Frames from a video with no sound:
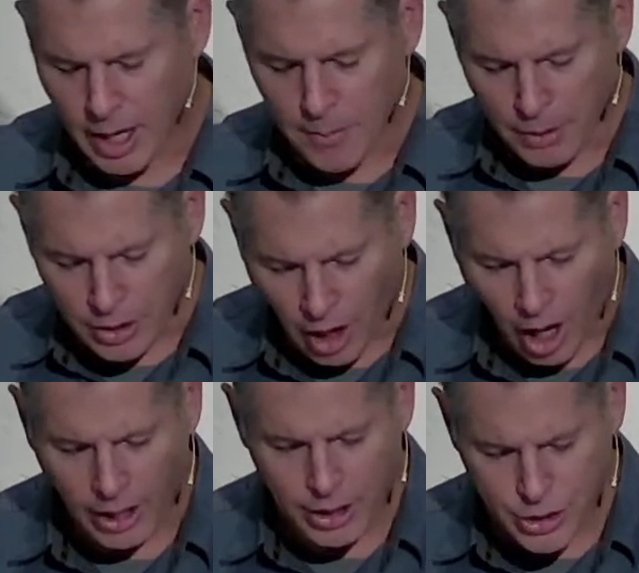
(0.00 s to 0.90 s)
but
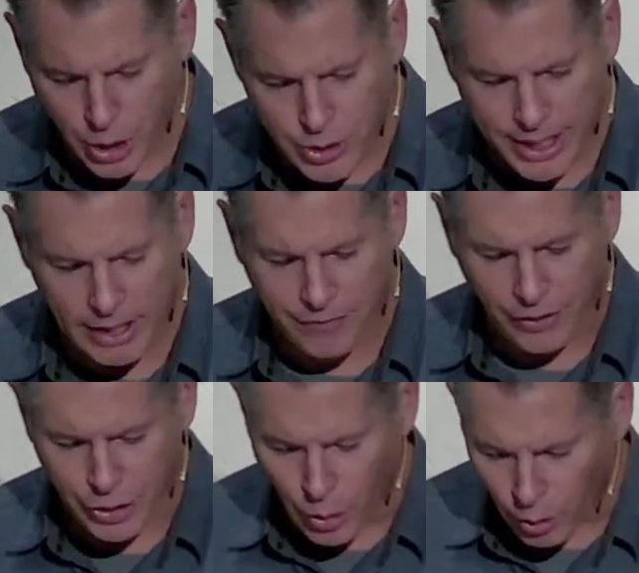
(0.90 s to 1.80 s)
God is using it for
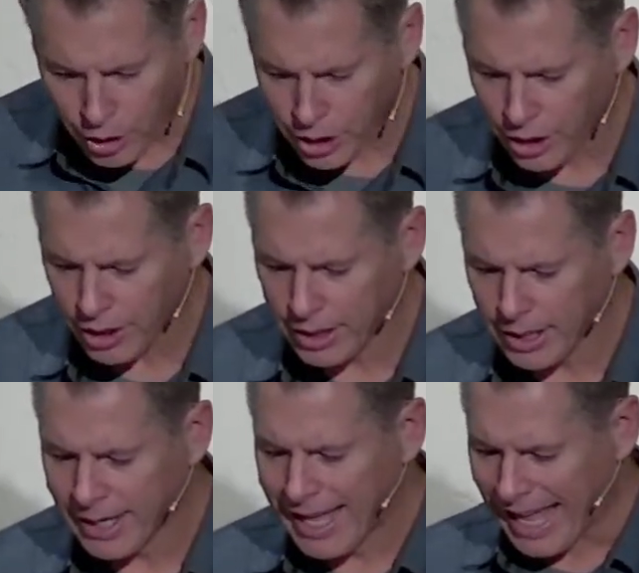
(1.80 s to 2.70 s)
your good
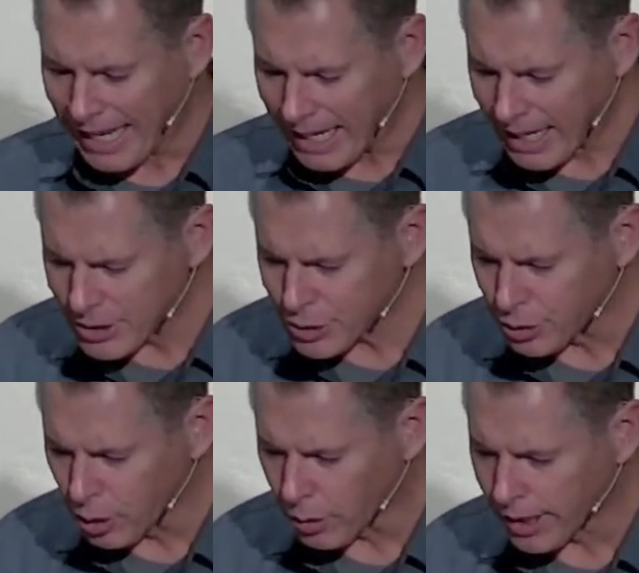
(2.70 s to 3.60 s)
and His
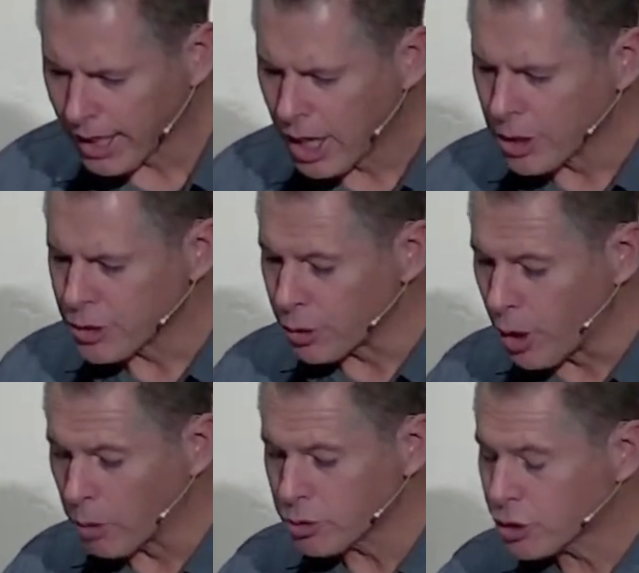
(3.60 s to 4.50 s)
glory, so
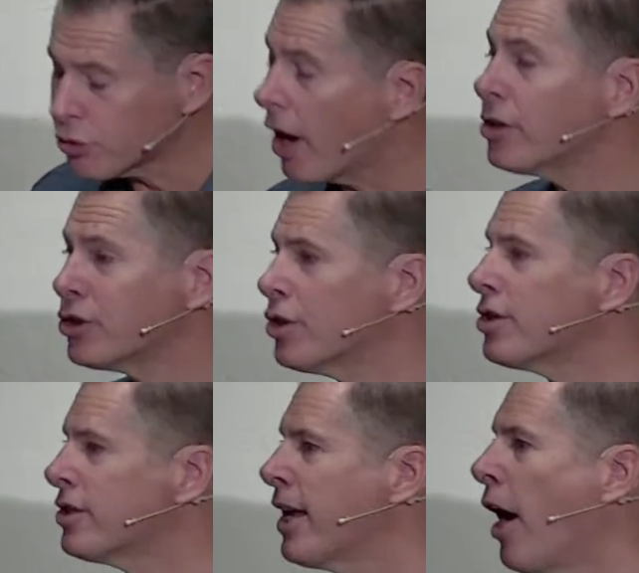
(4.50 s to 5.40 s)
don't trust
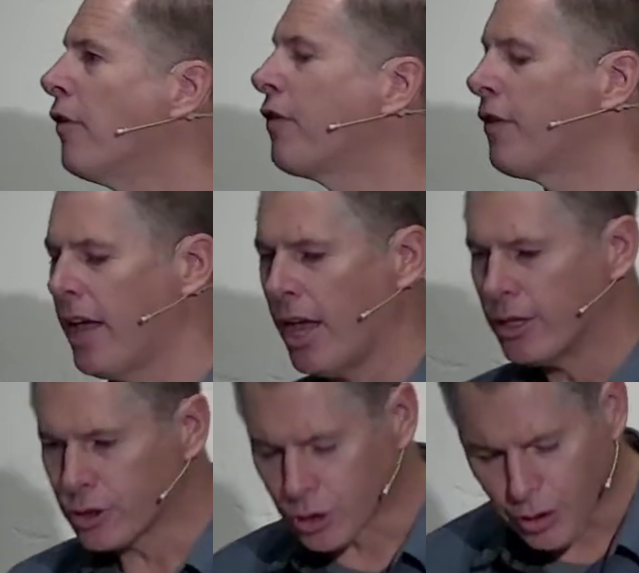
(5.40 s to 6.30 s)
yourself,
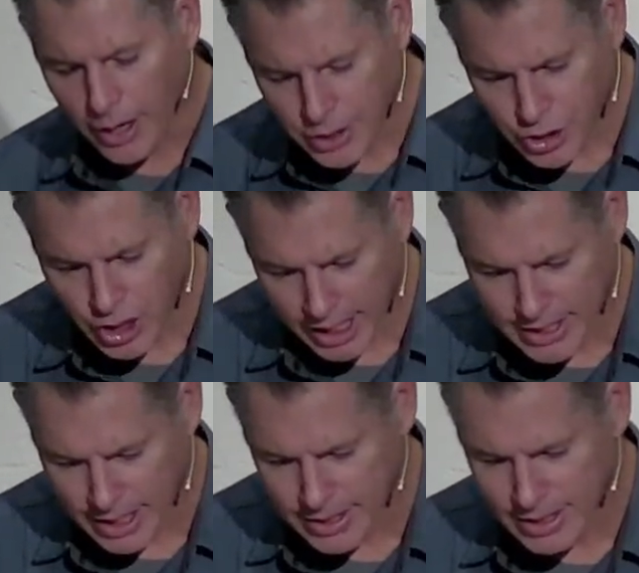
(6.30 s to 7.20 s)
trust
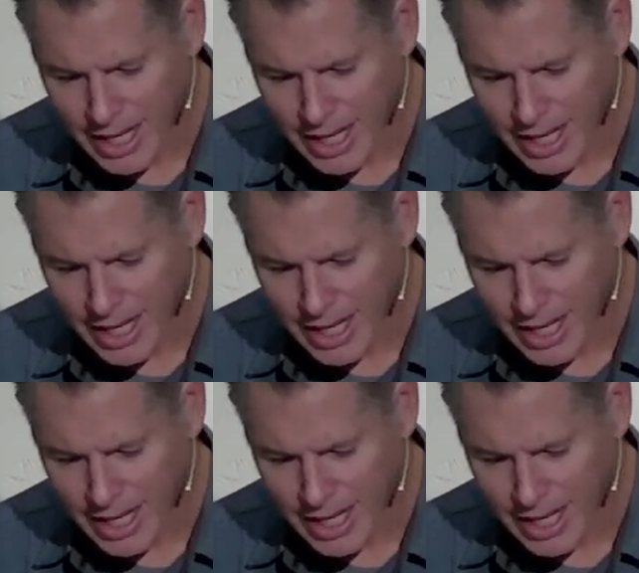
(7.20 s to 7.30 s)
Jesus.